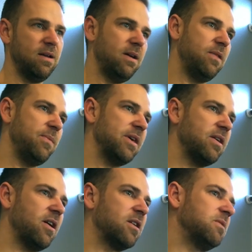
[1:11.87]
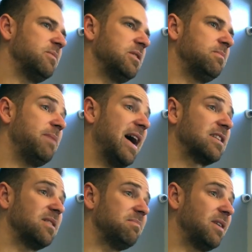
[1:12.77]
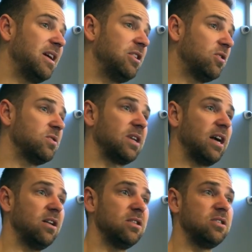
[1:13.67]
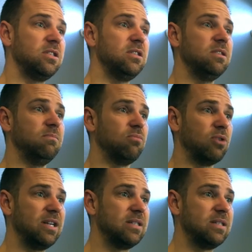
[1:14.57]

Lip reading: And they make the argument, backed up by neuropsychology and brain